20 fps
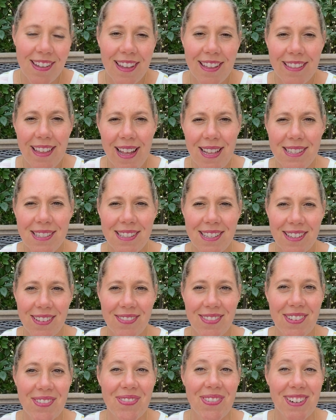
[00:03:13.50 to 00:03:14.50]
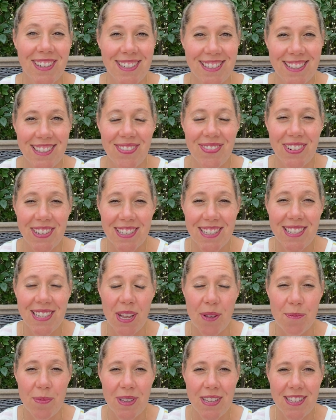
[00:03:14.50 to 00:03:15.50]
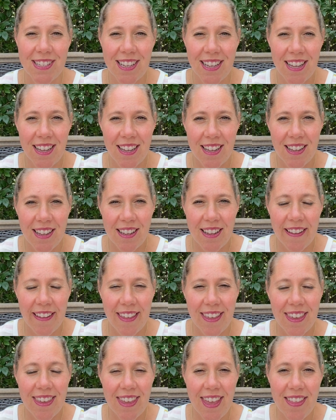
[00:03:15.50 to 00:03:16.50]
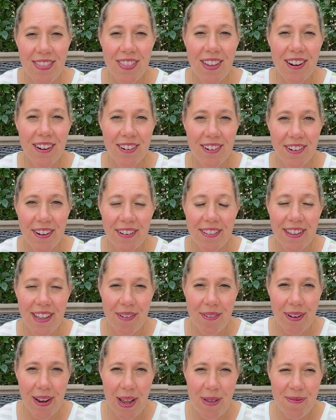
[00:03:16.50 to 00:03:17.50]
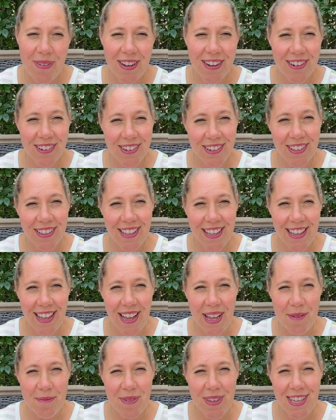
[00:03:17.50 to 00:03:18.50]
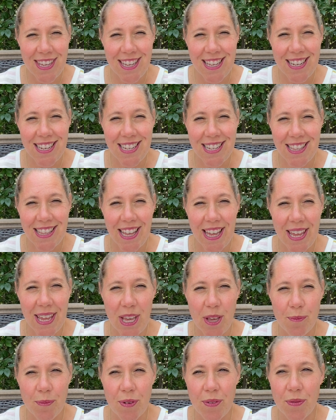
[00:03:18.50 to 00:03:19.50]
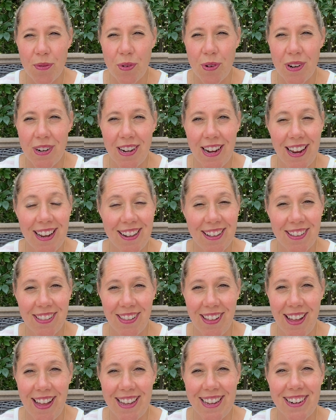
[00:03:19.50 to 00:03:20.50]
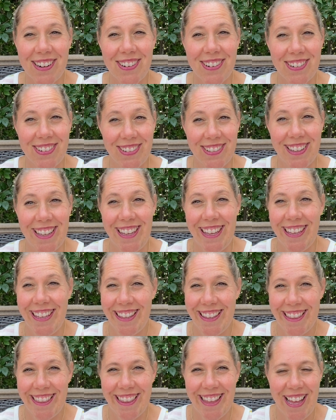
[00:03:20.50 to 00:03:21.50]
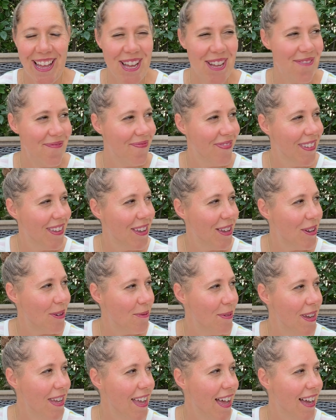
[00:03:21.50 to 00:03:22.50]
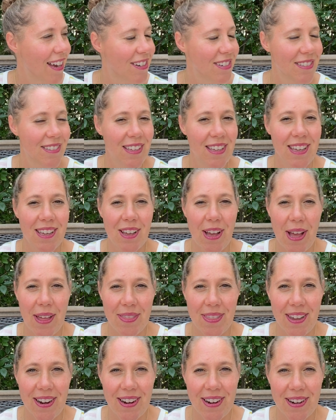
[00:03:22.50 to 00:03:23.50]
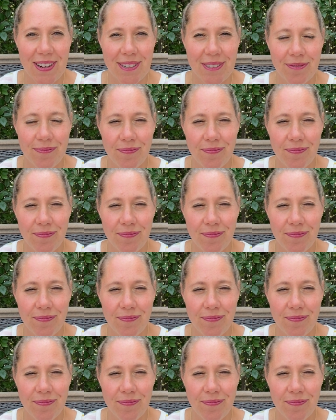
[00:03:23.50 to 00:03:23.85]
that's the, the first the first tip is get there early. When I mean early, I mean like before eight o'clock early. Um, we actually got there,